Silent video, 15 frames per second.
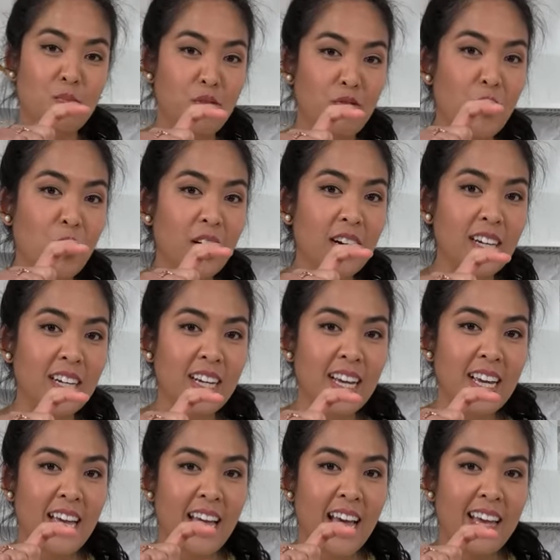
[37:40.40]
before,
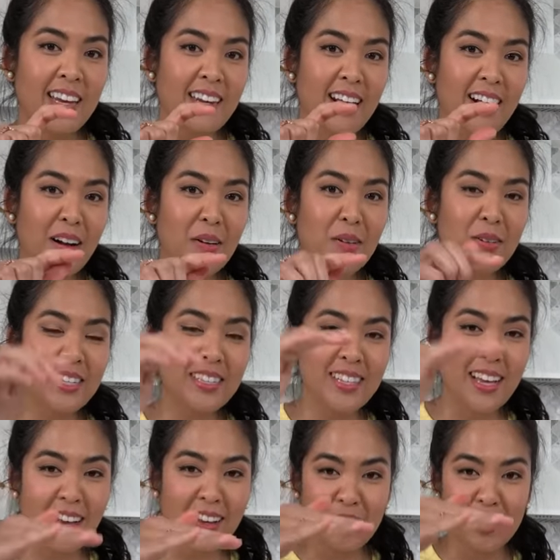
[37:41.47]
and now it's
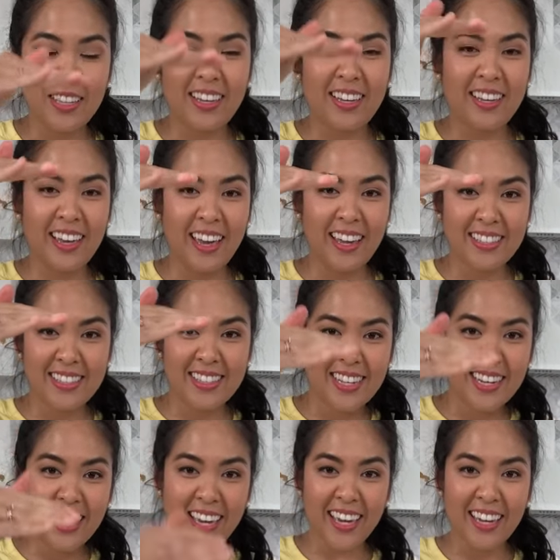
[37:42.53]
actually
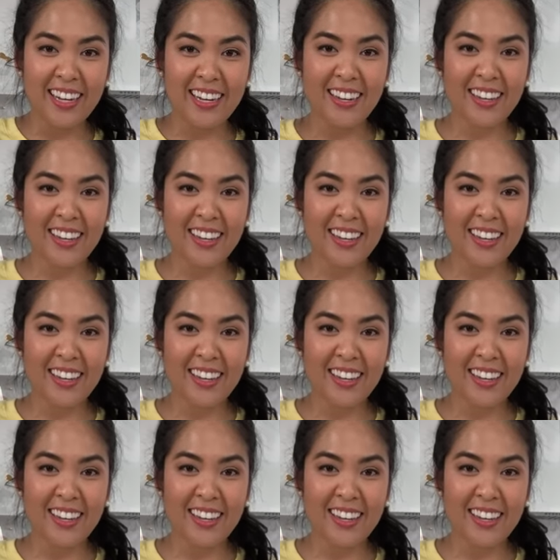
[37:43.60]
exceeding it.